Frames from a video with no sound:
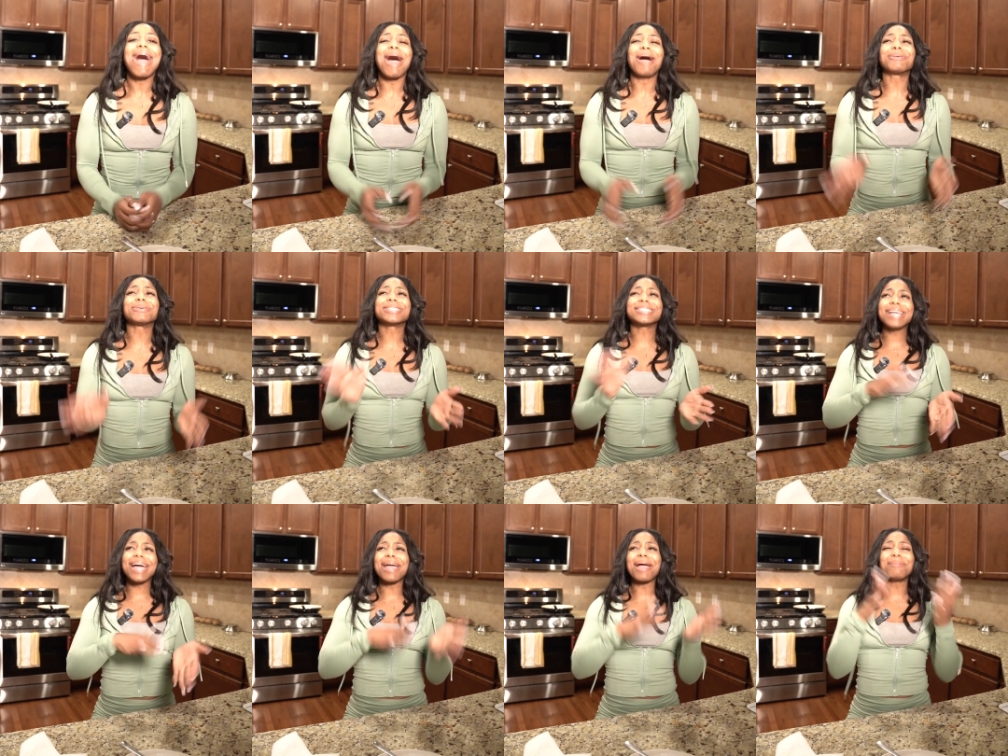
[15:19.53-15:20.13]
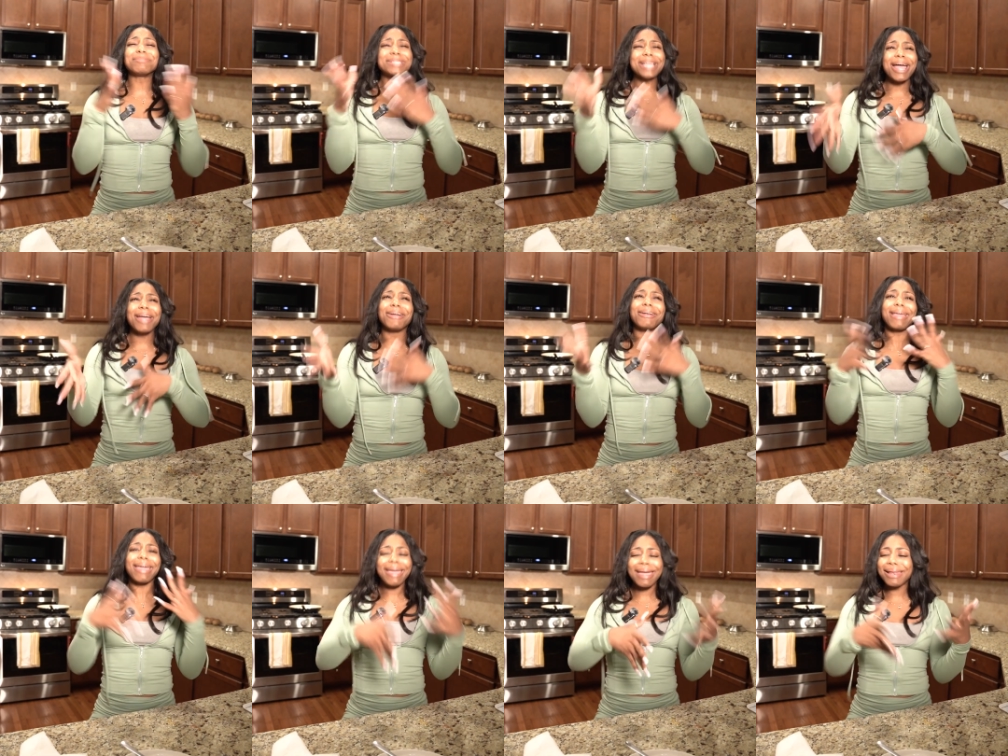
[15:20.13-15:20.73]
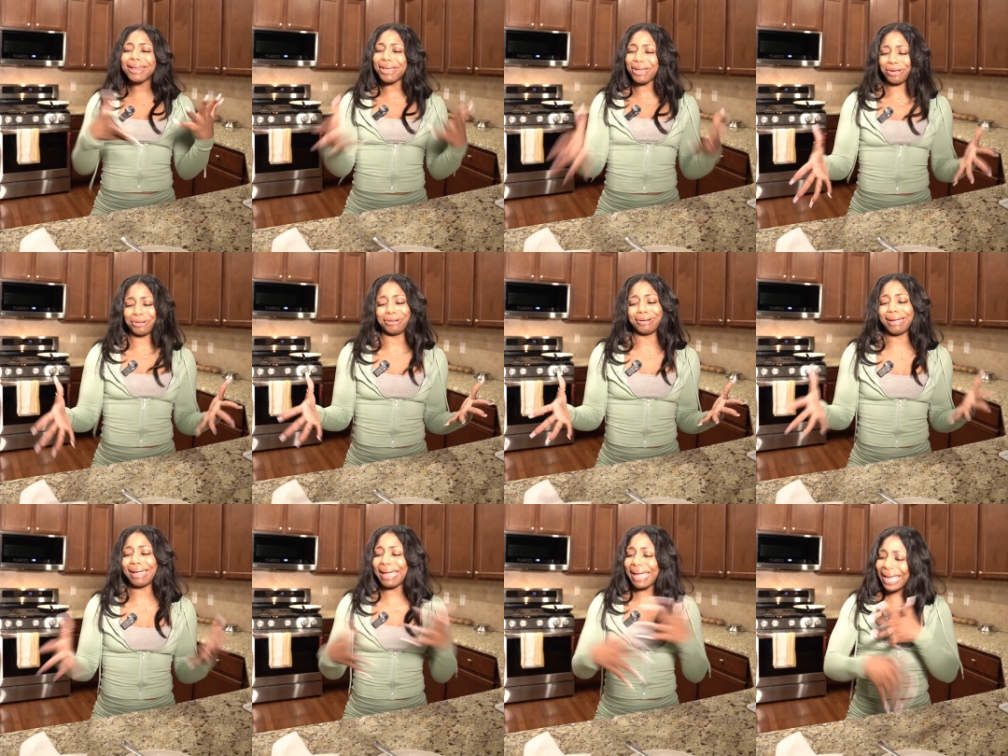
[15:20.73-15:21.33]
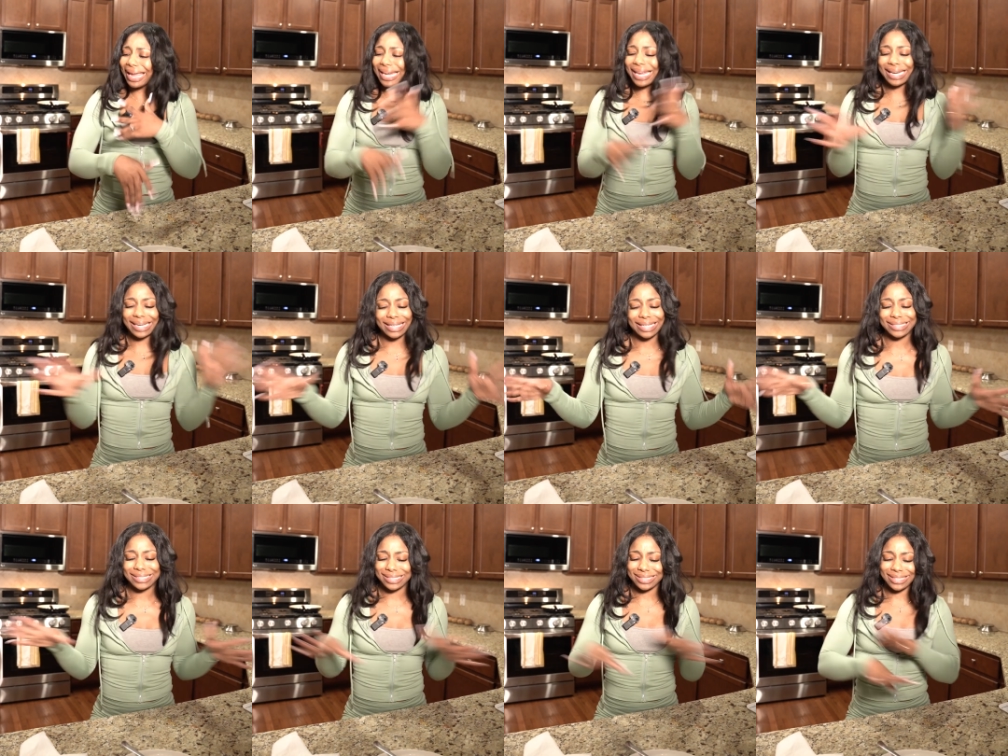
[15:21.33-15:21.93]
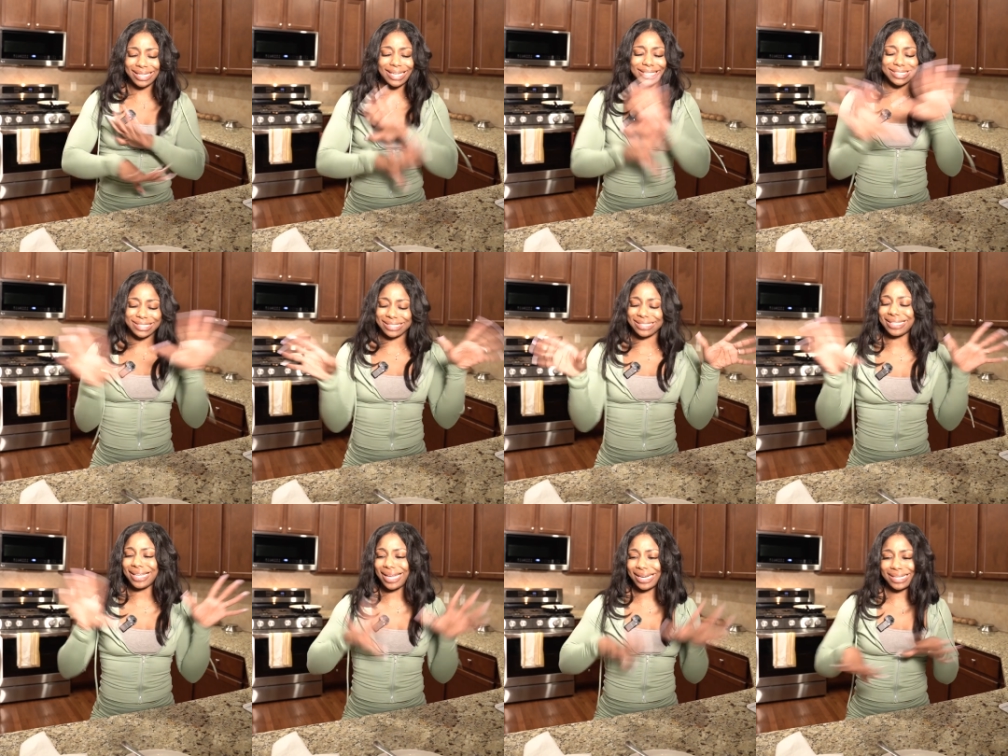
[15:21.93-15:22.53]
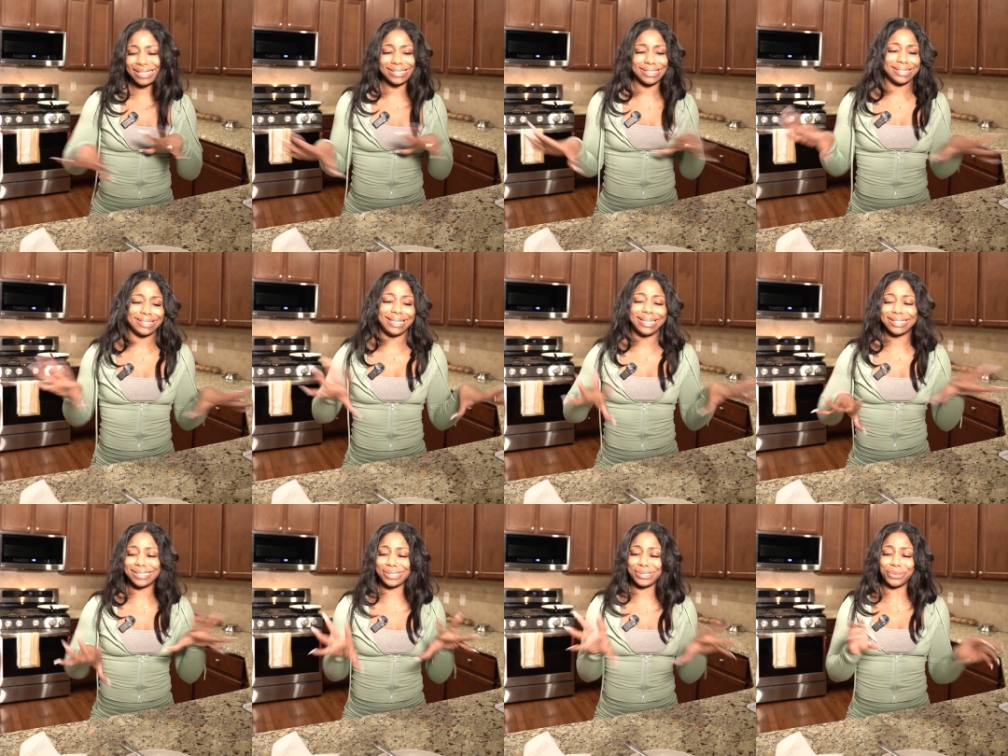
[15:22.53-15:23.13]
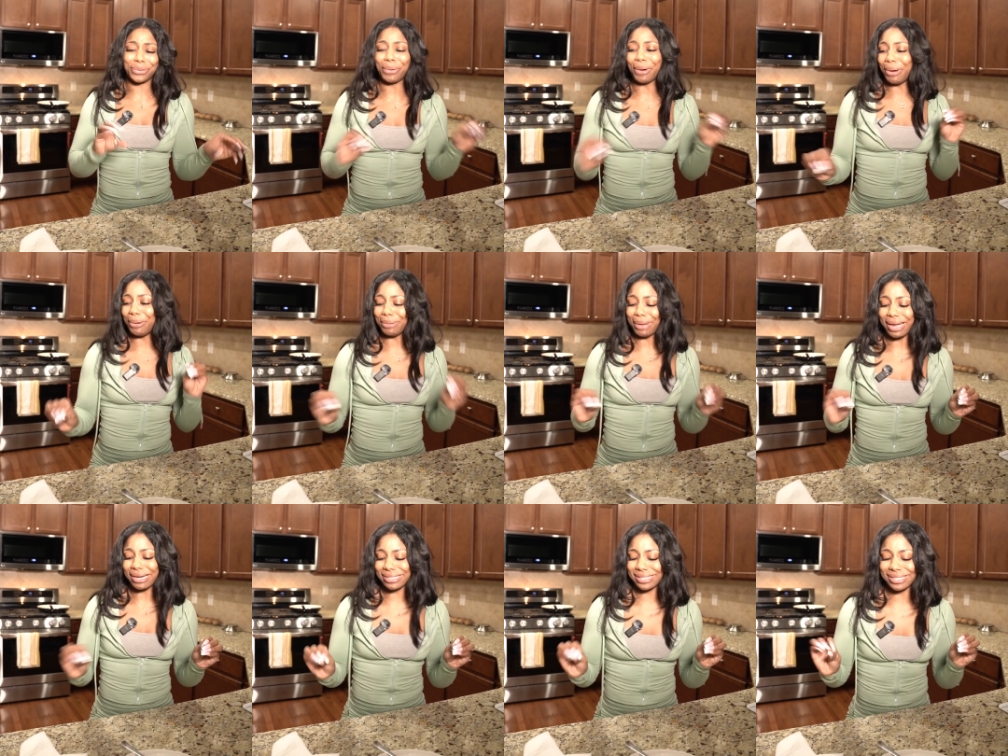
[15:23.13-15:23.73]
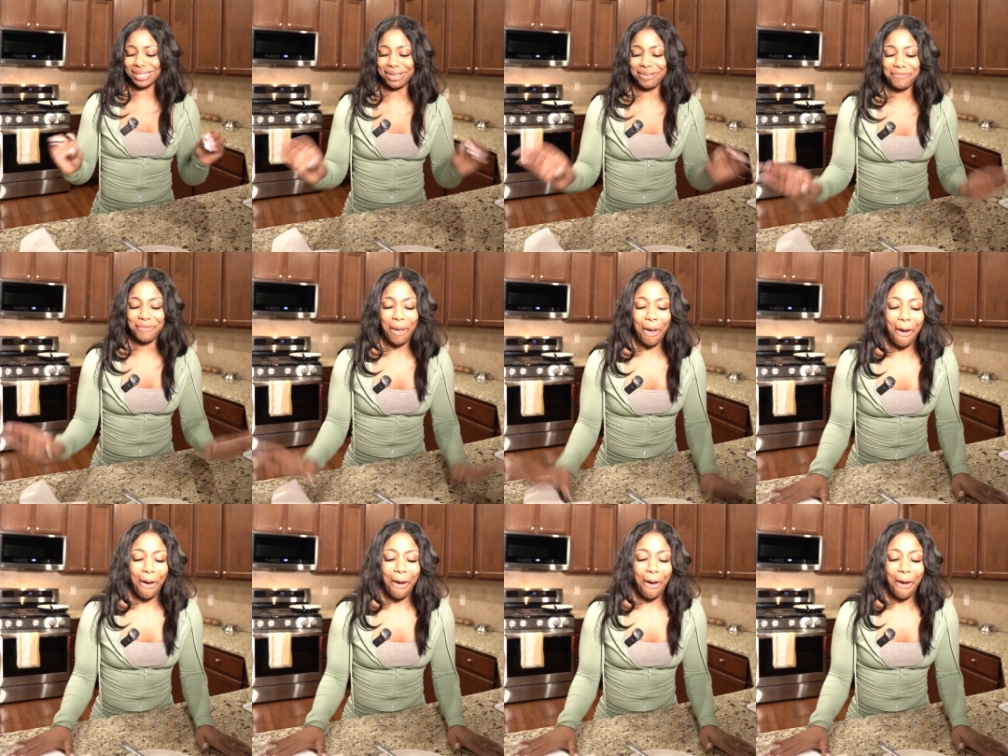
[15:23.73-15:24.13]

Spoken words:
I was tired, I'm tired and hungry, and I need to do a whole lot of stuff.